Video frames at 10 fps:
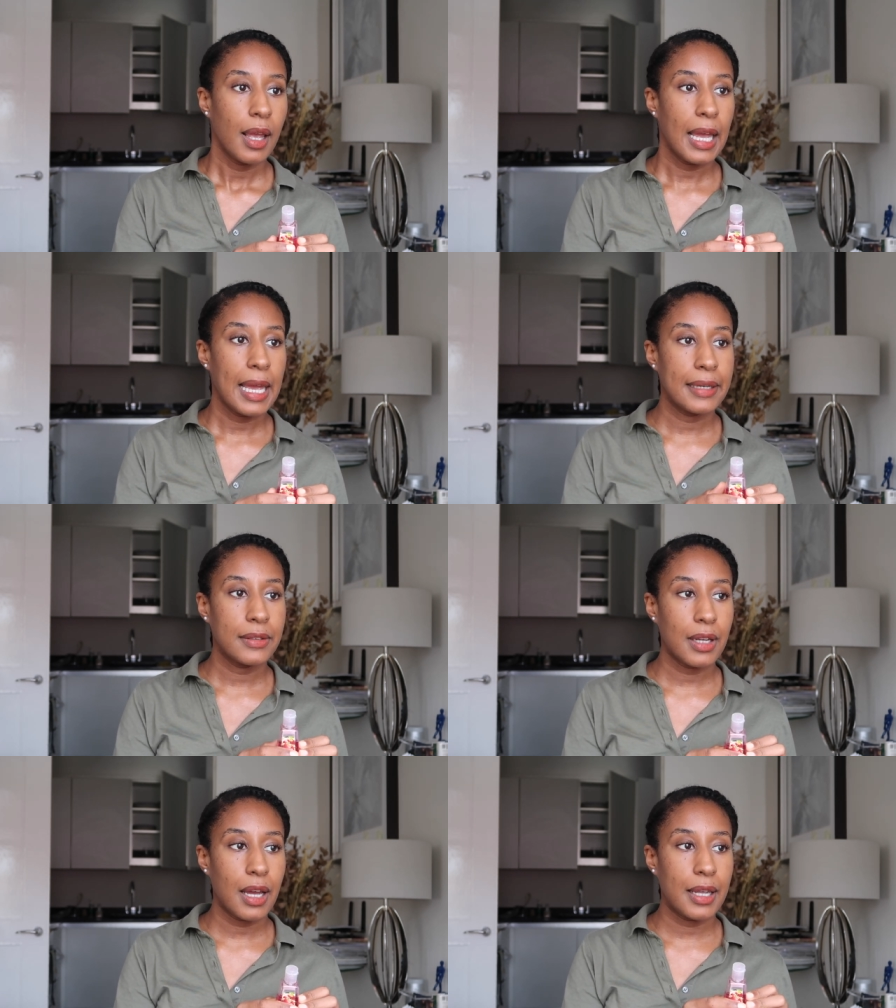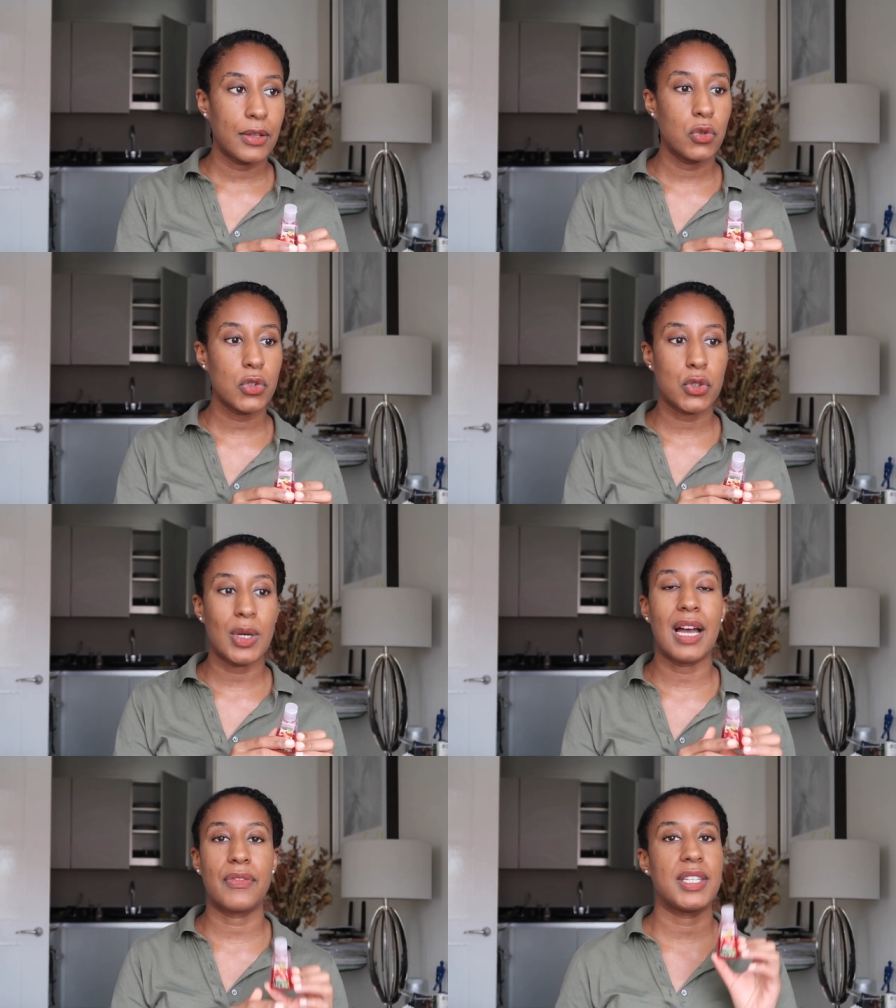And I used to
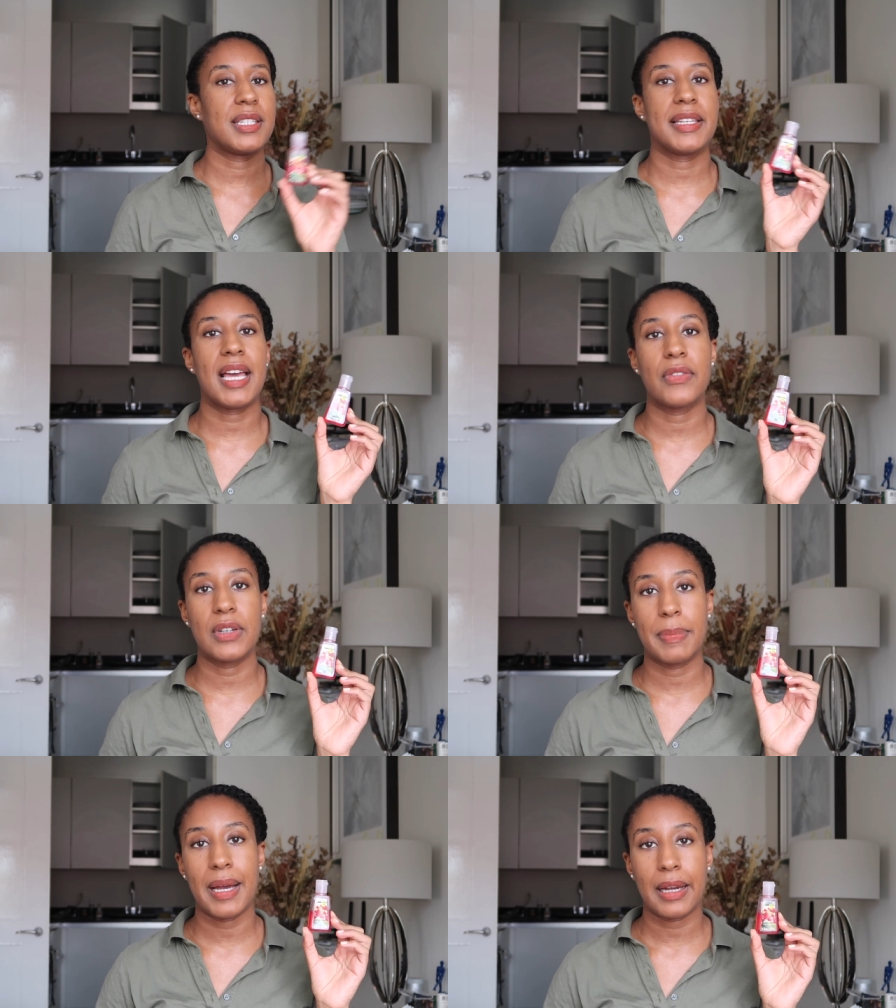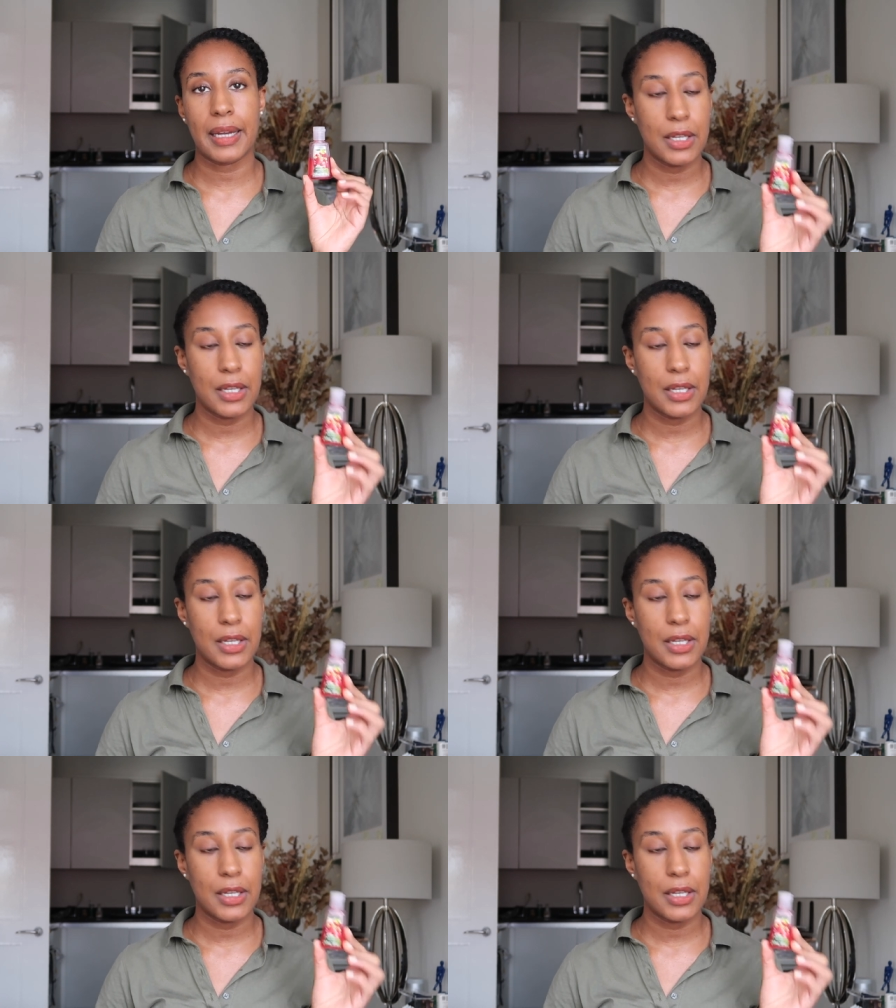have these in every bag.